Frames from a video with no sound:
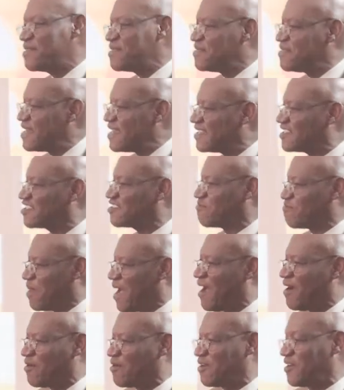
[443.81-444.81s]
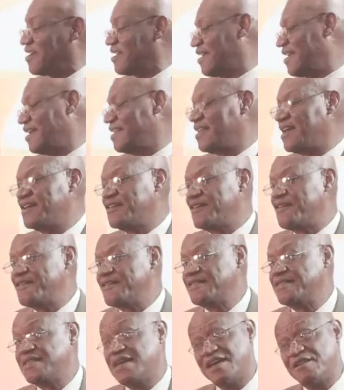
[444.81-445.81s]
this power,
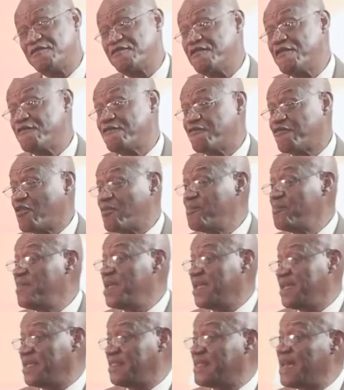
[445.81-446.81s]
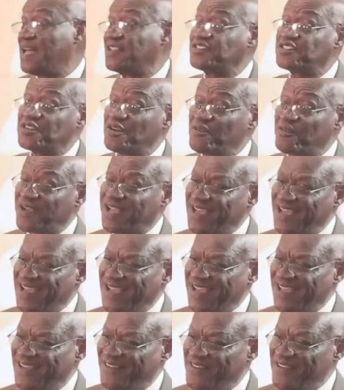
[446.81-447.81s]
then for me, that's
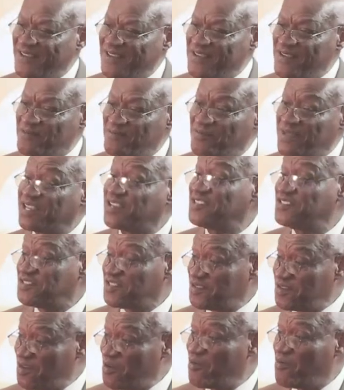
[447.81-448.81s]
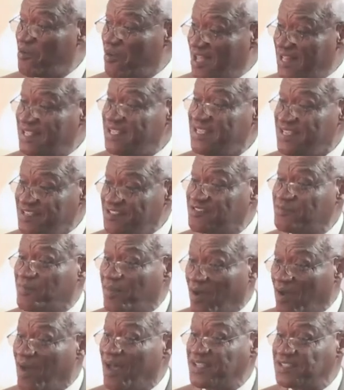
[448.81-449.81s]
okay. Because you know what? He's
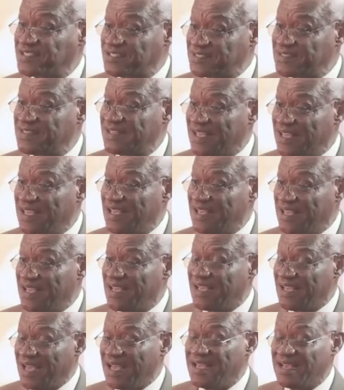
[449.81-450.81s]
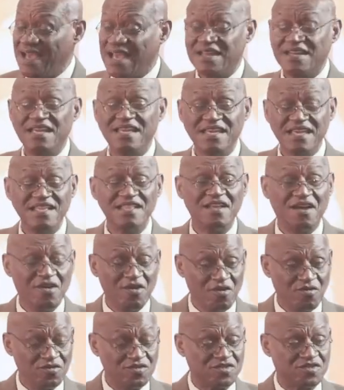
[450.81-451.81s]
boss. Yes. And he
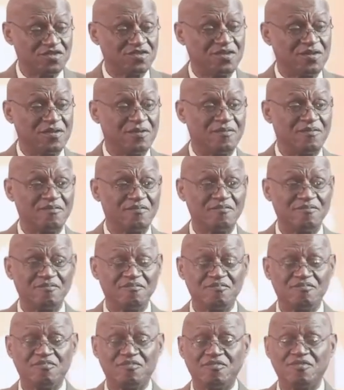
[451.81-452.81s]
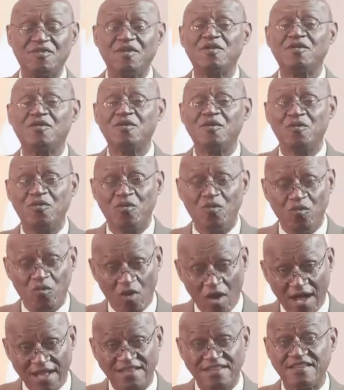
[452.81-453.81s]
knows
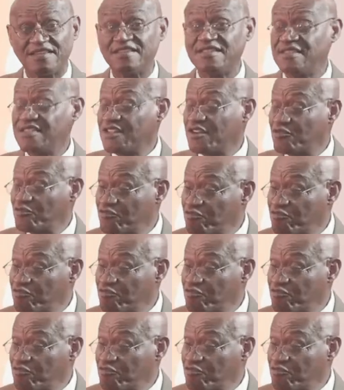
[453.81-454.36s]
what the